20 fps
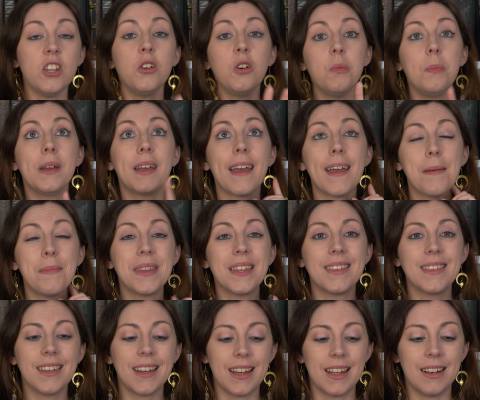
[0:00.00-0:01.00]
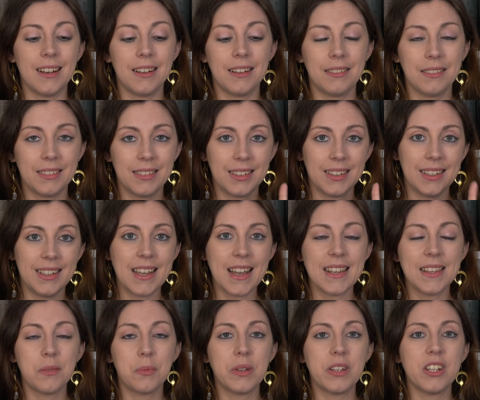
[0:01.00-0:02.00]
Became the Sun.
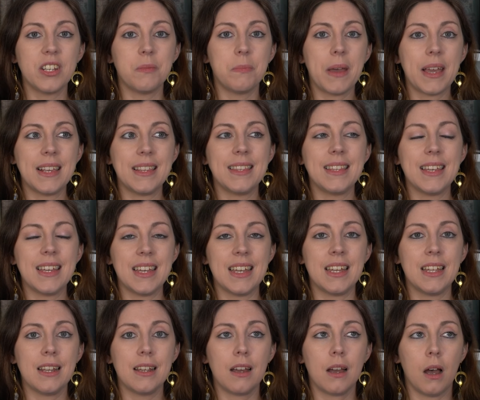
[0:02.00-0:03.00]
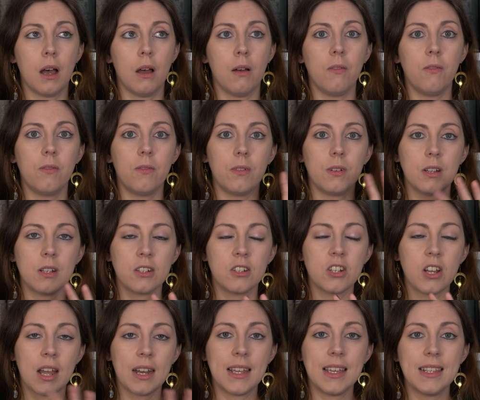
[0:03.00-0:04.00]
Yes, which is based of
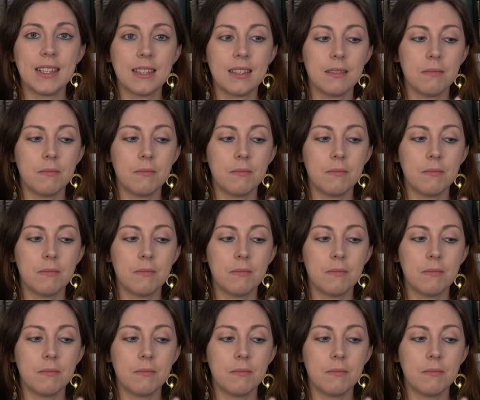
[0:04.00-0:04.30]
Chinese